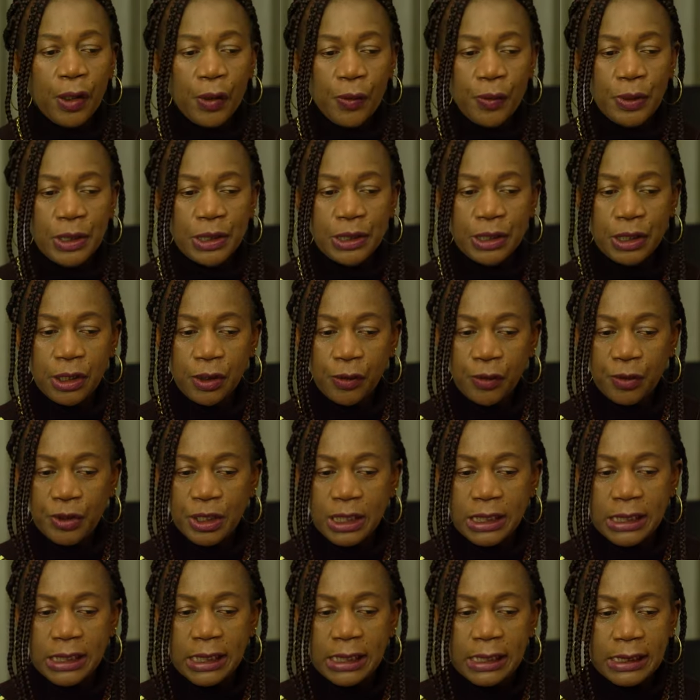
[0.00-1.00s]
we see who
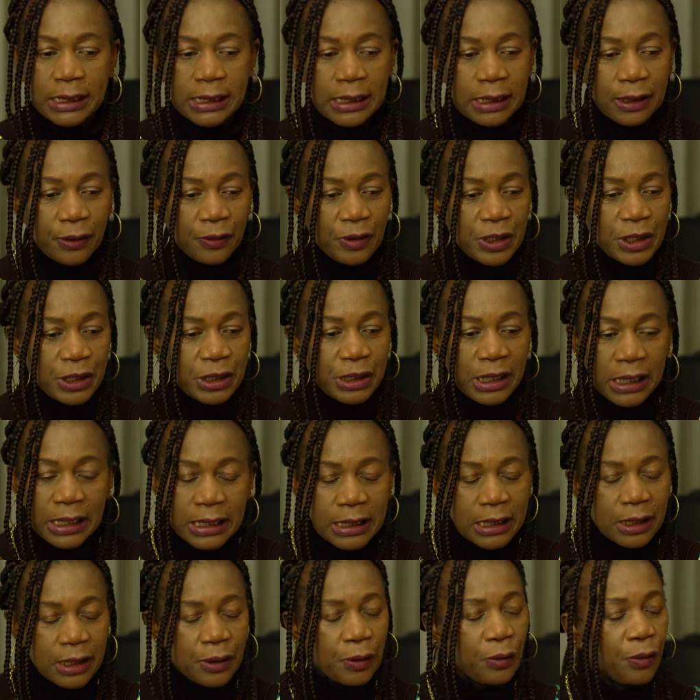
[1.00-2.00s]
is
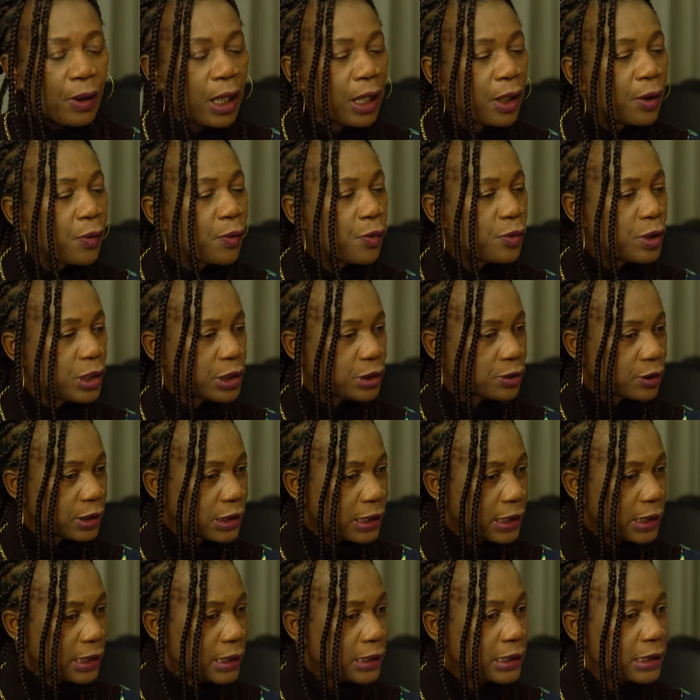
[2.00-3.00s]
eating well, who is
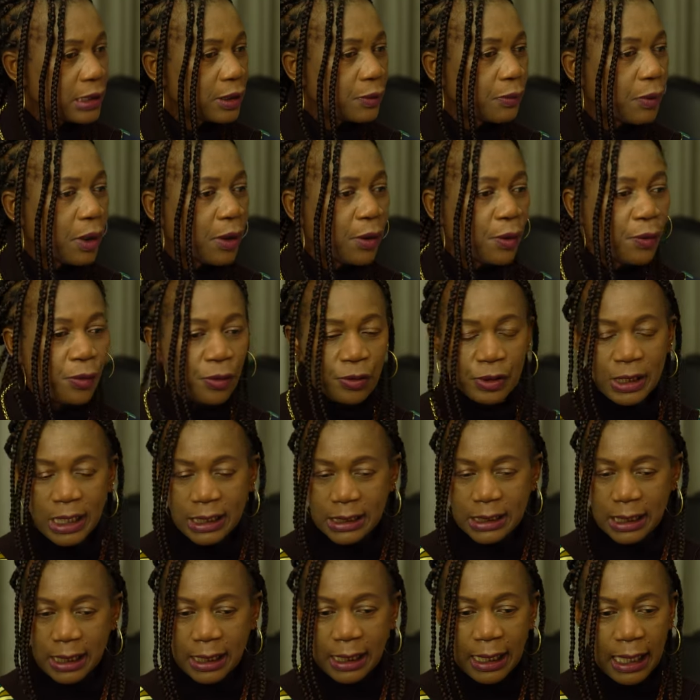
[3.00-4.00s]
not eating well, who
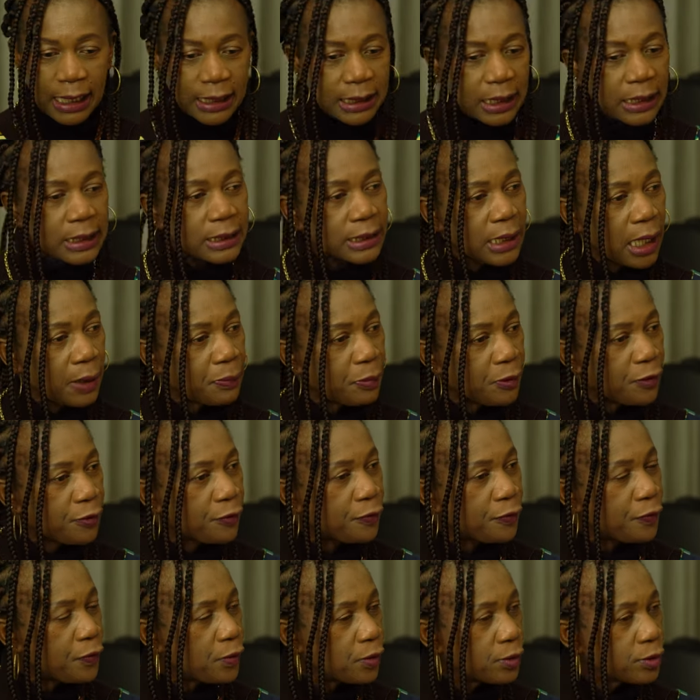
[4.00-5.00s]
doesn't like this type of
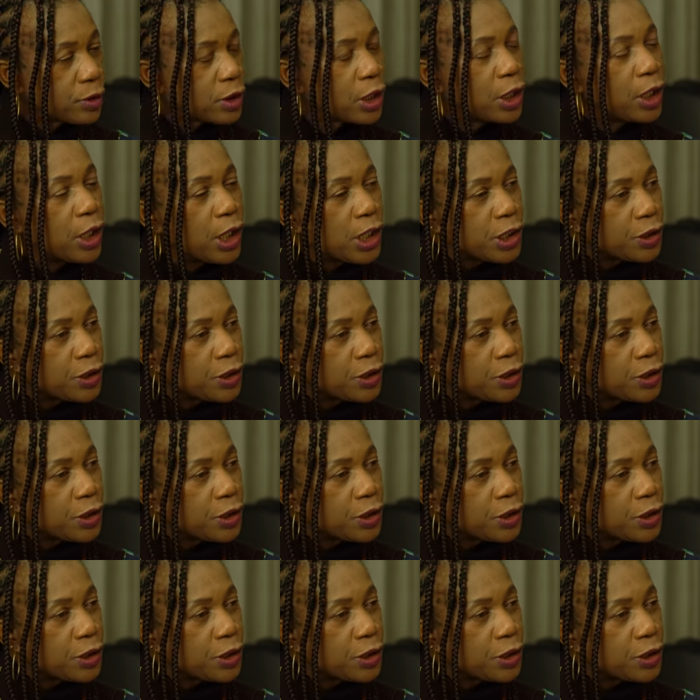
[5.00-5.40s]
food,